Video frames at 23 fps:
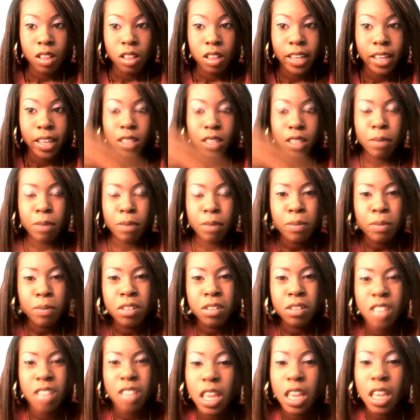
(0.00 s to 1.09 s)
like some people
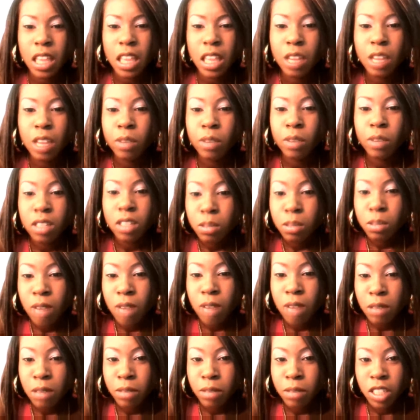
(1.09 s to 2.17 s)
are saying that they want to
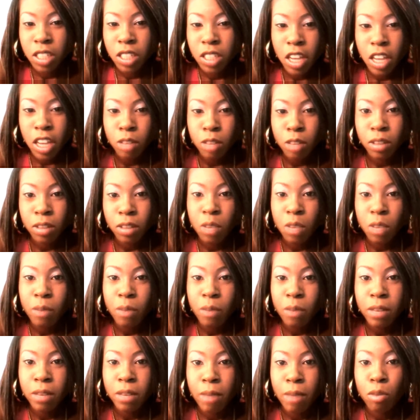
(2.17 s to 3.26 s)
subscribe to my channel but they want
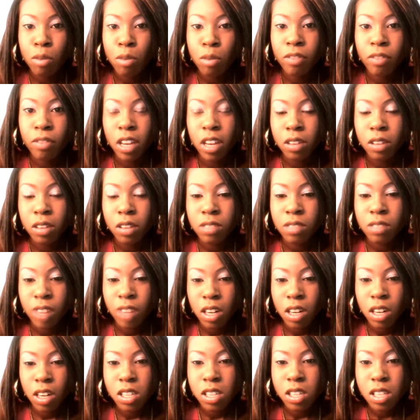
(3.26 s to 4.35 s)
me to make more videos
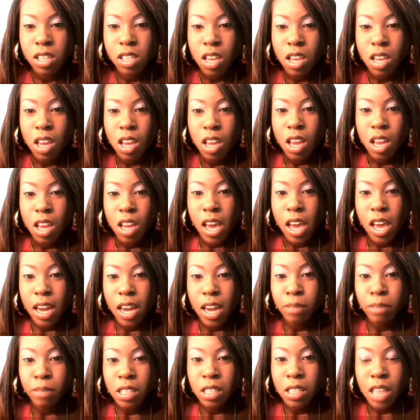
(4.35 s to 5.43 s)
first and
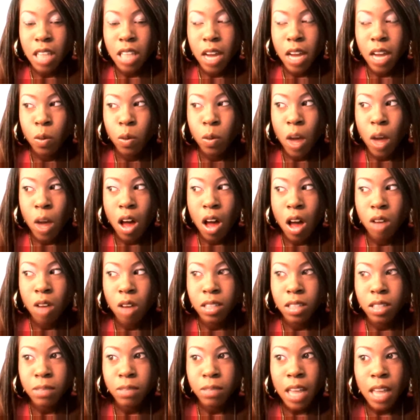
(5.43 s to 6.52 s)
I'm just like well
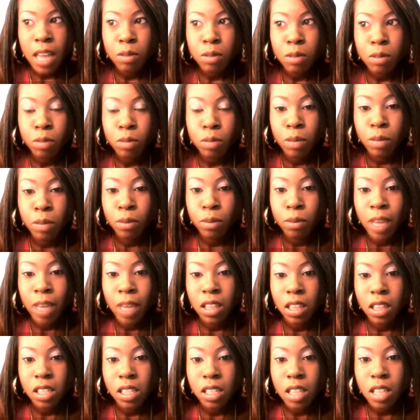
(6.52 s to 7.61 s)
sometimes when people make
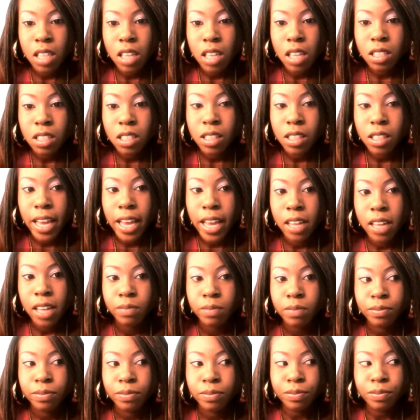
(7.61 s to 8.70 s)
these things like
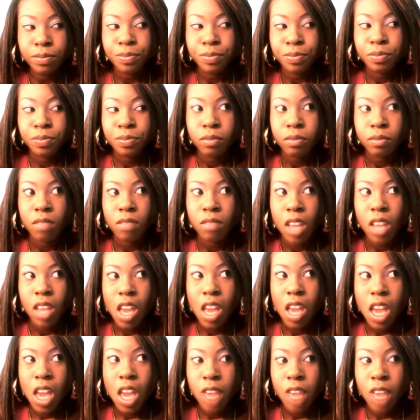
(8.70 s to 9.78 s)

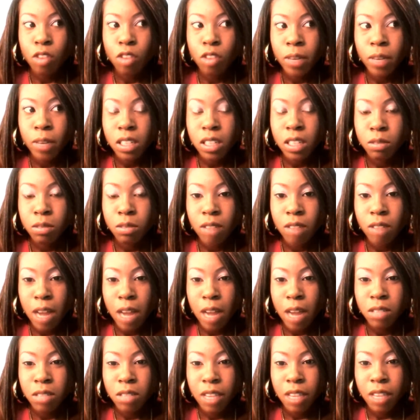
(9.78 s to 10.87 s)
if nobody
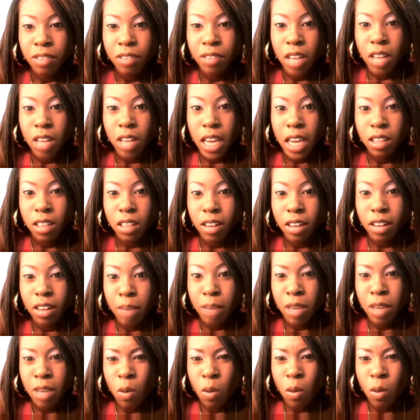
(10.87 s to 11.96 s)
subscribes, they feel like they're not
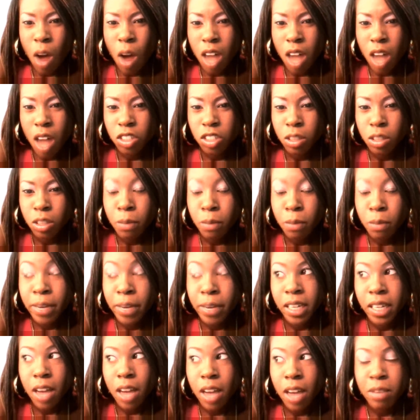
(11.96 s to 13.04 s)
being watched.
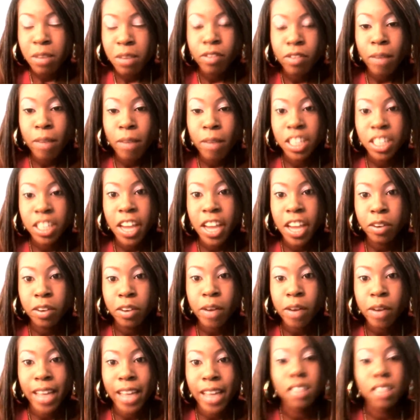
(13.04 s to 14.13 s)
But I mean, from my
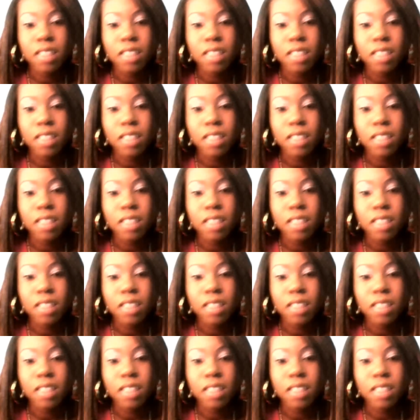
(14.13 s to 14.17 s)
channel, I